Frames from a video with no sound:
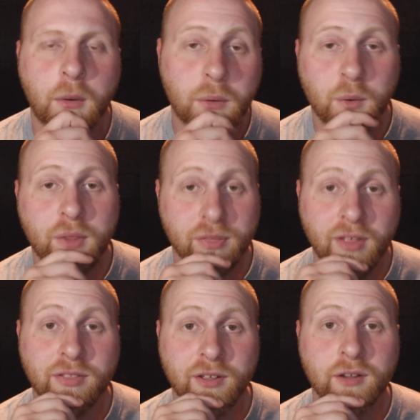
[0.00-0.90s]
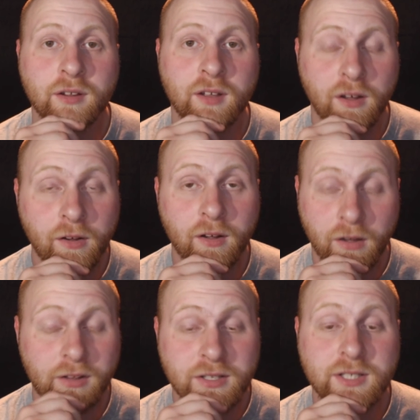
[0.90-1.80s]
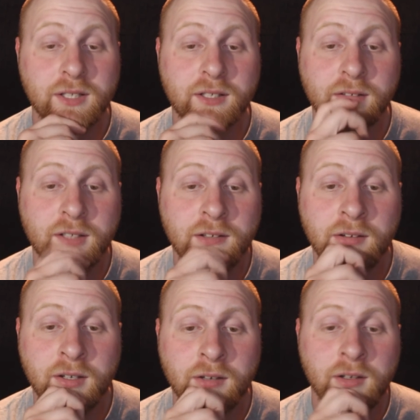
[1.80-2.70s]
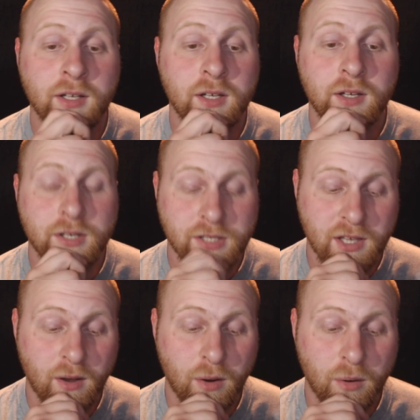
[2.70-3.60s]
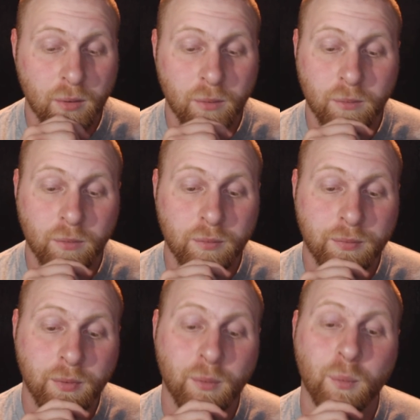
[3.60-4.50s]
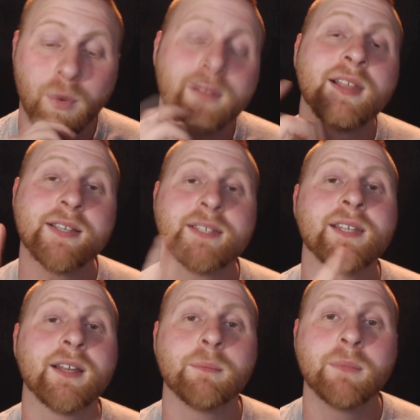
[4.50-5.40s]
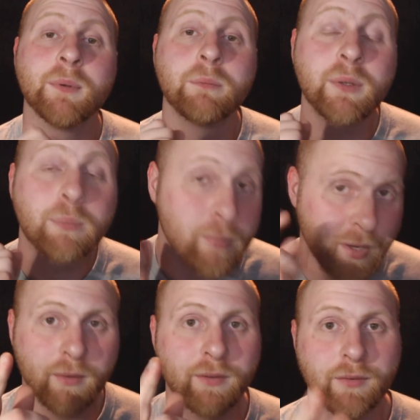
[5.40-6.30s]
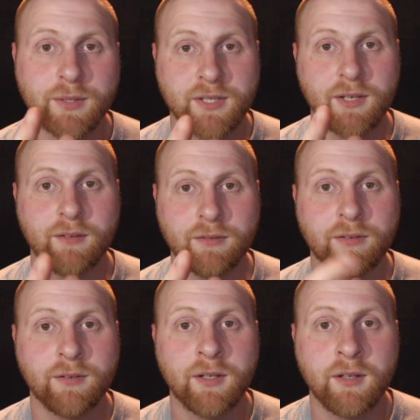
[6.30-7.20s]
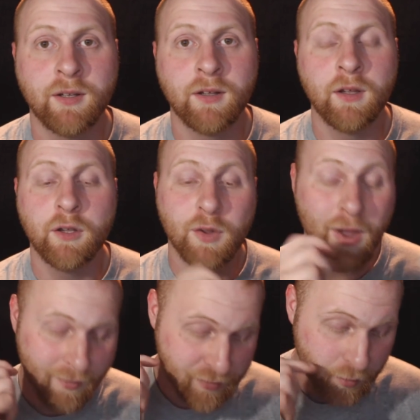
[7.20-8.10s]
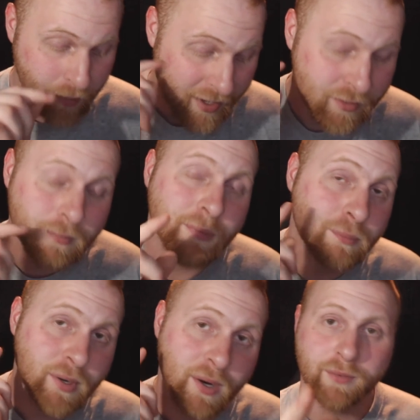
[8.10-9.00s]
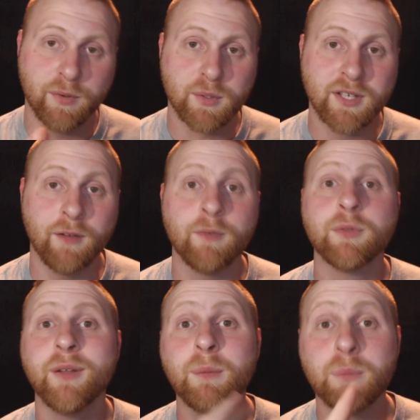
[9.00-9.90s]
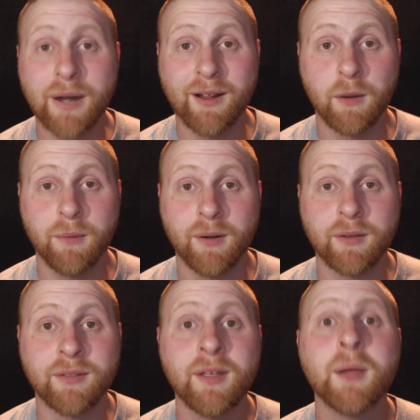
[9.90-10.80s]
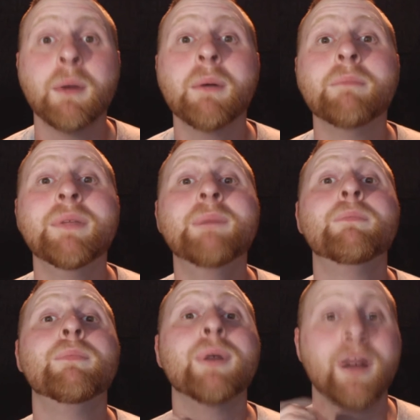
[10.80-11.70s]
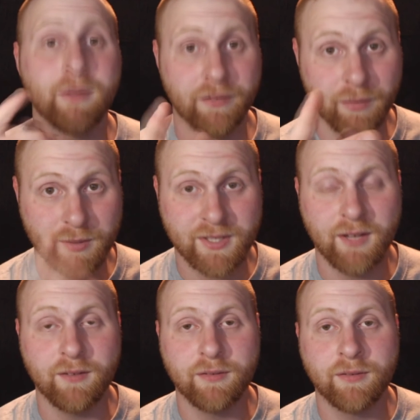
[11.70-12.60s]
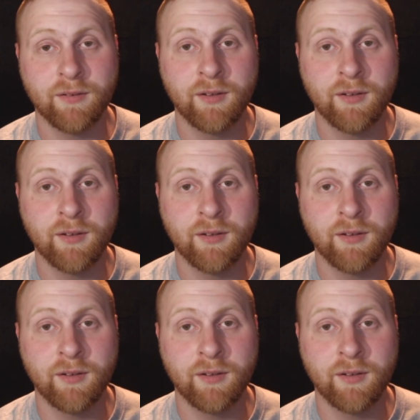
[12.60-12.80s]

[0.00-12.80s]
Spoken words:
I regret nothing, honestly. So, for one last time, be proud of yourself. You have the right to be proud of yourself. Don't brag about it. Be proud of yourself.